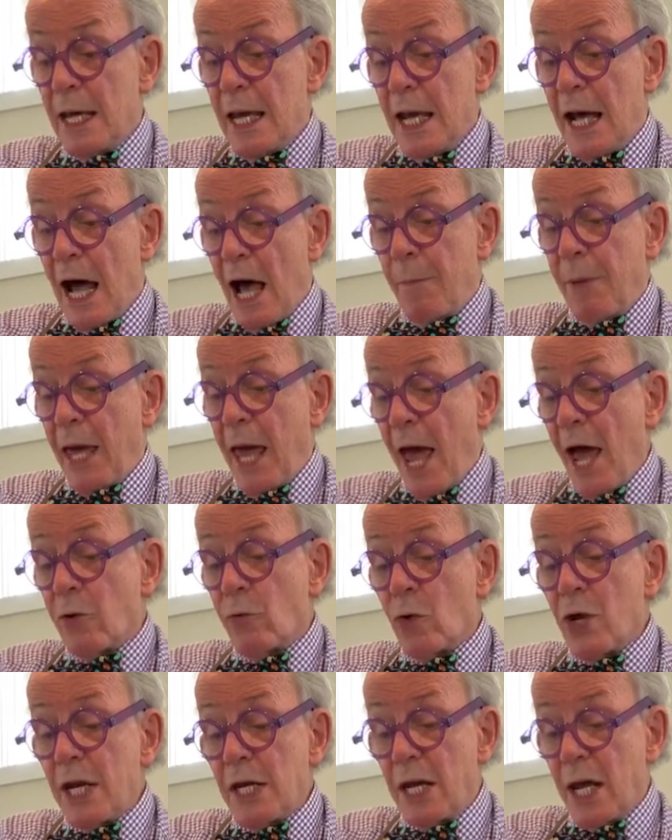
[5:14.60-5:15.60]
I began
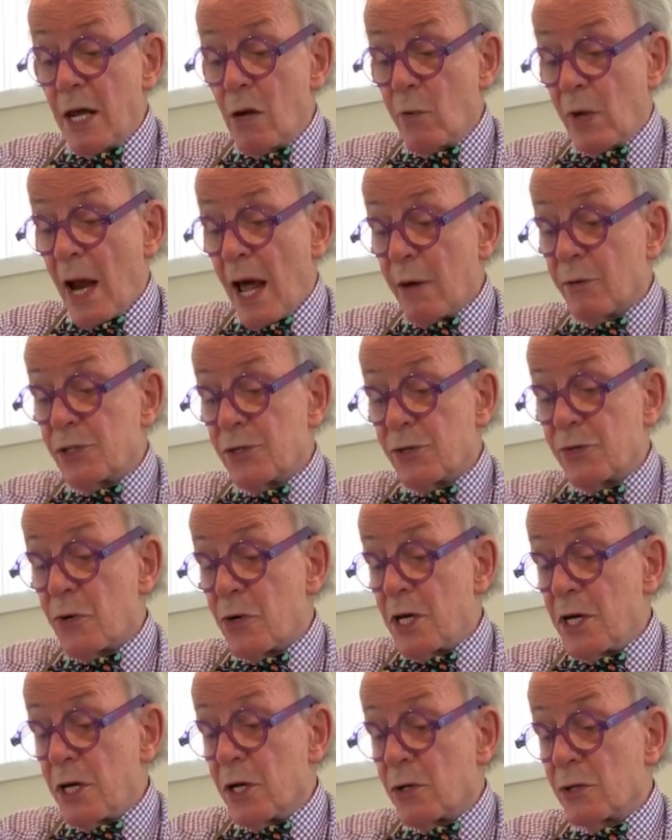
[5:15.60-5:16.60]
reading when I was 3
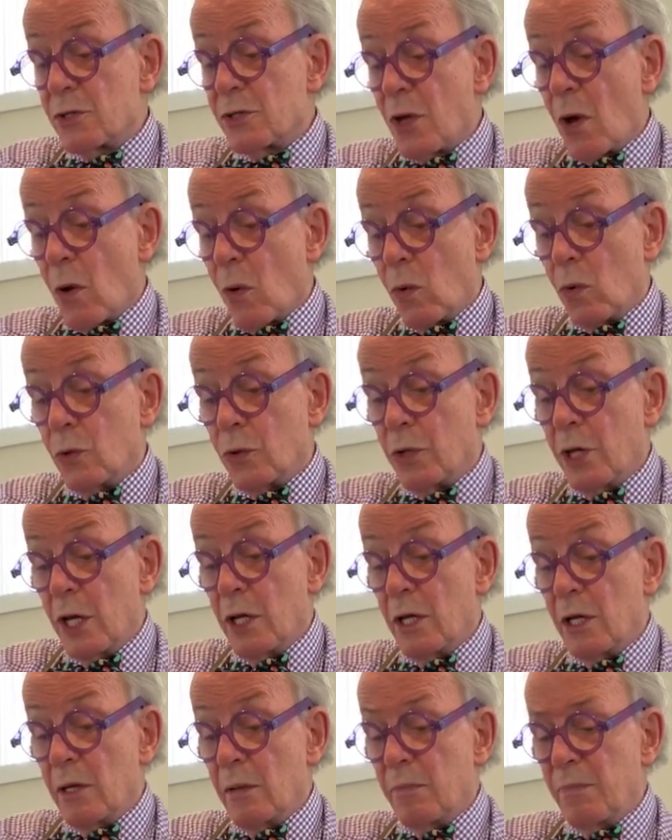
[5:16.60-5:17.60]
years old,
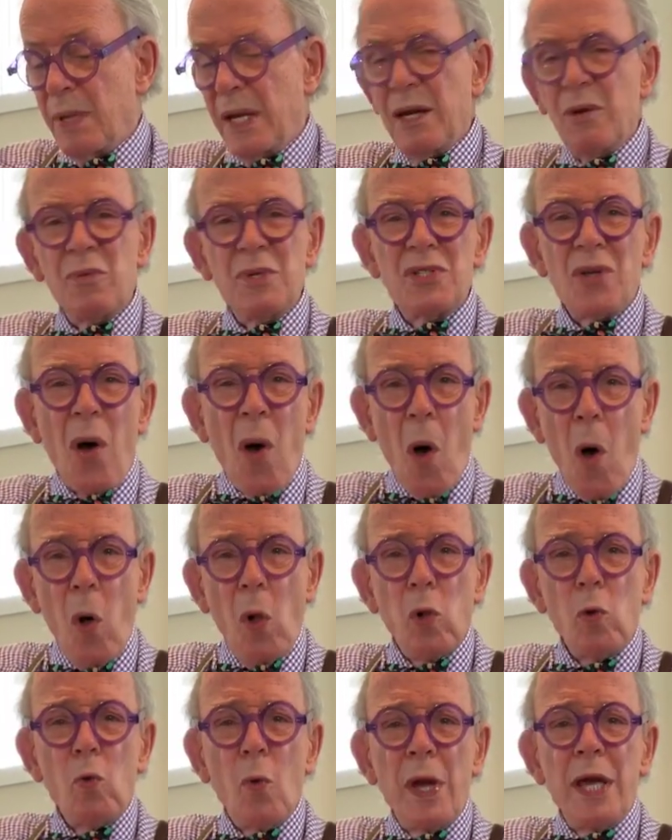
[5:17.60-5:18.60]
but it was
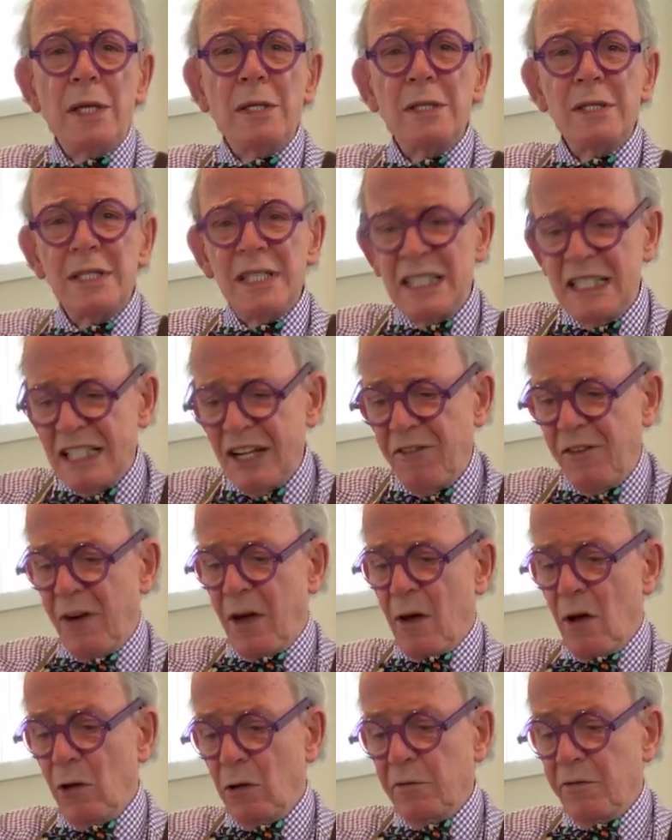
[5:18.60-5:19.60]
always
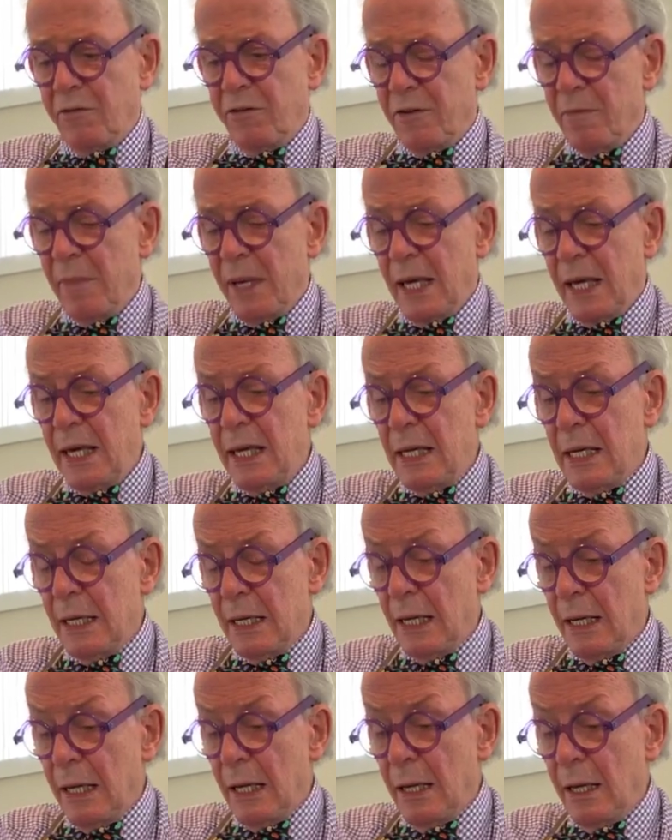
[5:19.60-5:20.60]
difficult for me.
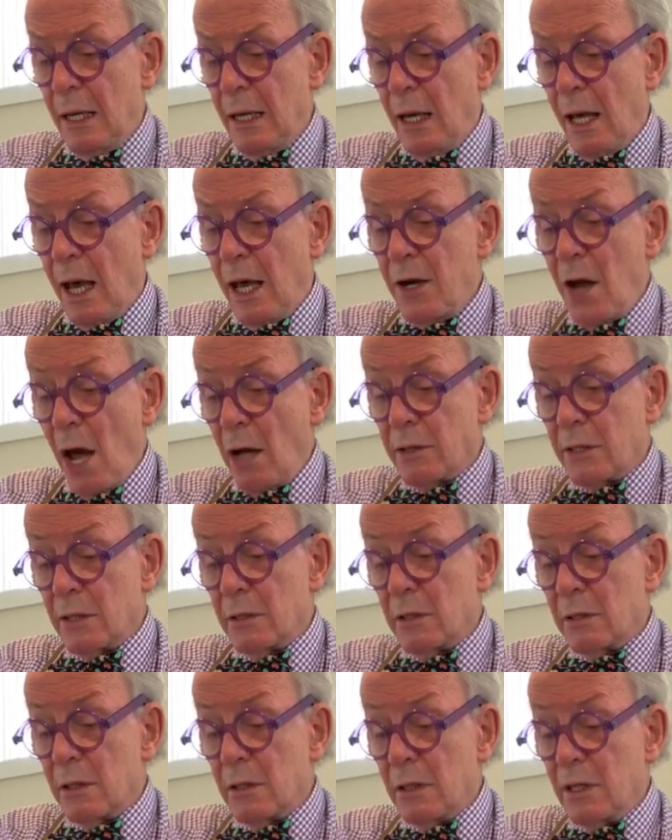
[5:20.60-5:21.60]
Not
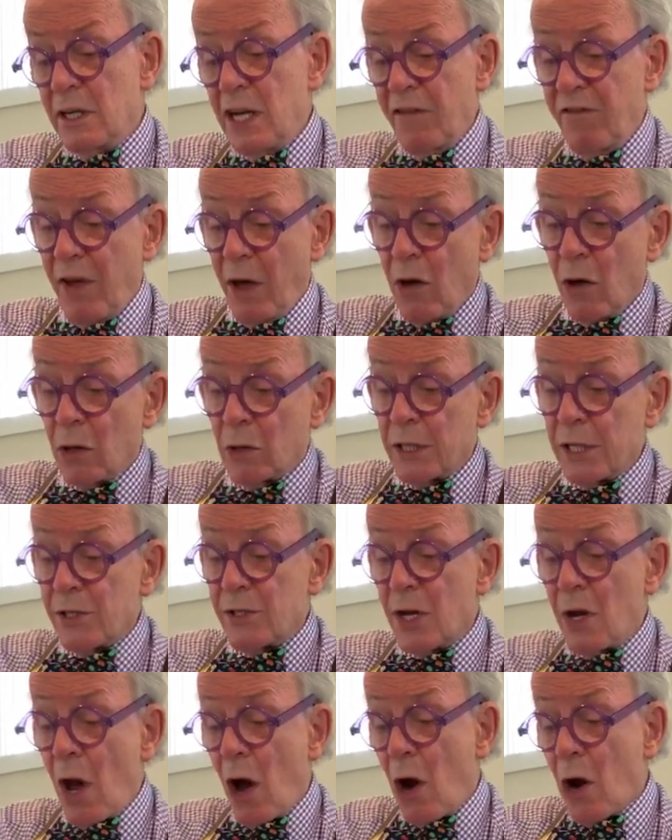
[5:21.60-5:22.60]
difficult as
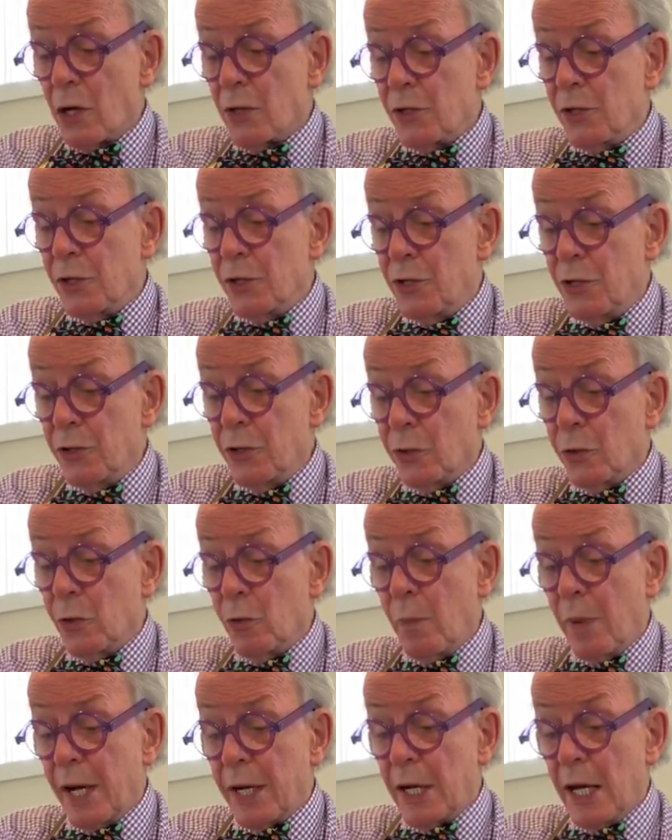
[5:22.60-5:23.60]
in hard to do,
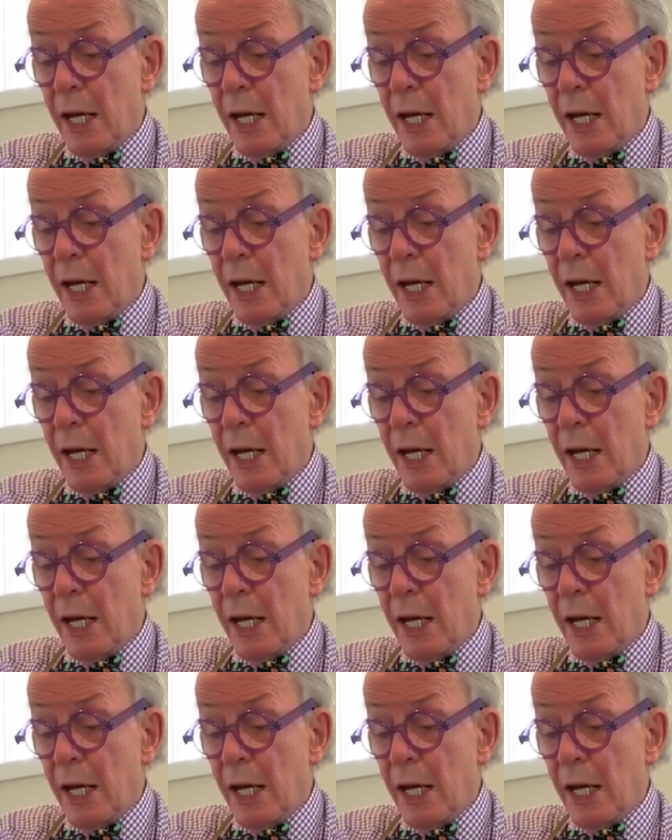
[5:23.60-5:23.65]
but